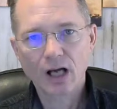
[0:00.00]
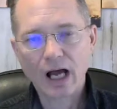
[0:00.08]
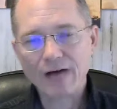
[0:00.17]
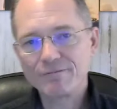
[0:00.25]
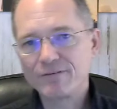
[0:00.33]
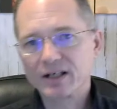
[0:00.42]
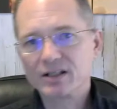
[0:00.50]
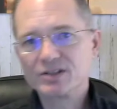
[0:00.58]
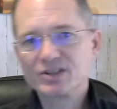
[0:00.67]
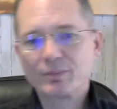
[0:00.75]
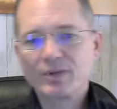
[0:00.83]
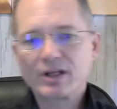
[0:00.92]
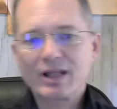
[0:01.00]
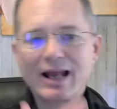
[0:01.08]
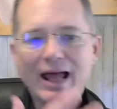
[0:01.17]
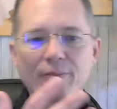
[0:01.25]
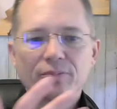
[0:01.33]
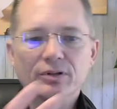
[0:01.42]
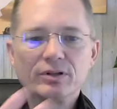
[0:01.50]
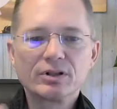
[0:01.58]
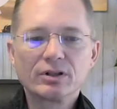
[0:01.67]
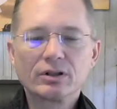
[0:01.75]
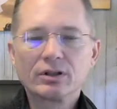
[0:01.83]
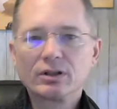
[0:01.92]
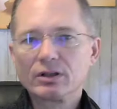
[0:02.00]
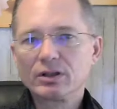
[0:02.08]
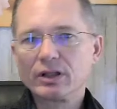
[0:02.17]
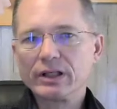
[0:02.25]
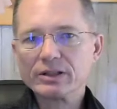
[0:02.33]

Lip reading: affected something that happened in